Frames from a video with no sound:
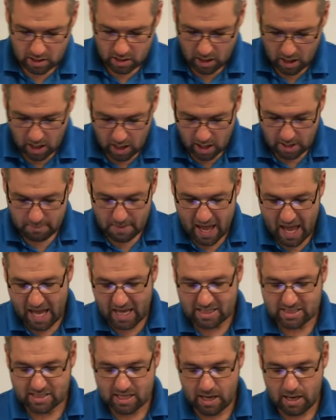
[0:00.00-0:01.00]

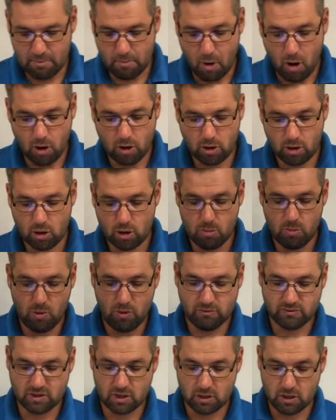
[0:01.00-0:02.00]
as a particle
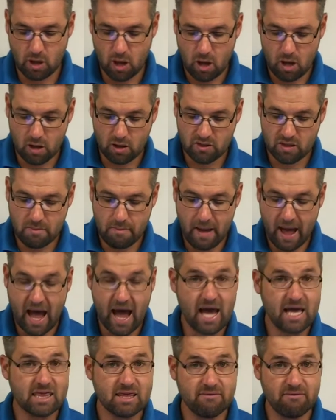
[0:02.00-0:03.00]
moves along the
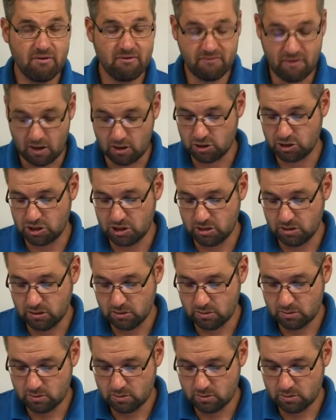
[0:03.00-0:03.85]
path of a function,